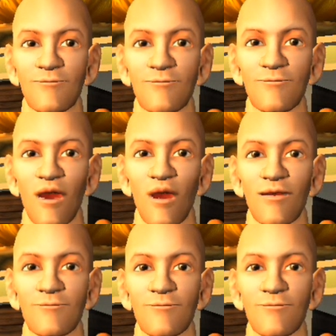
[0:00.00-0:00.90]
and
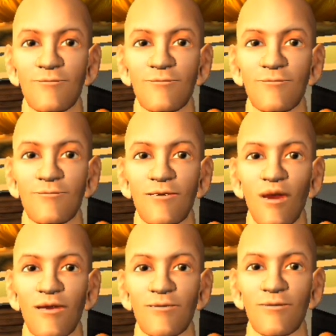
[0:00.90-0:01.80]

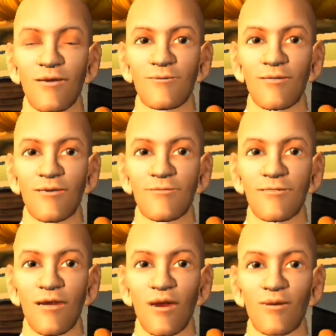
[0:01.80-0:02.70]
what a privilege it is
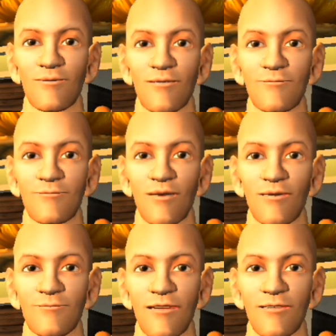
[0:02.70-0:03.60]
that I can just
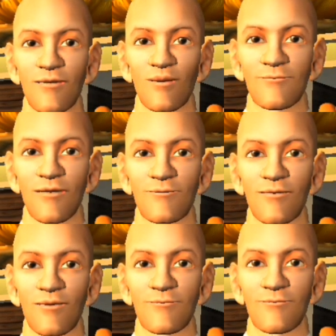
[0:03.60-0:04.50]
walk around
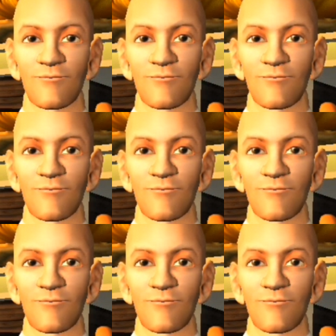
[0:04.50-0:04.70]
without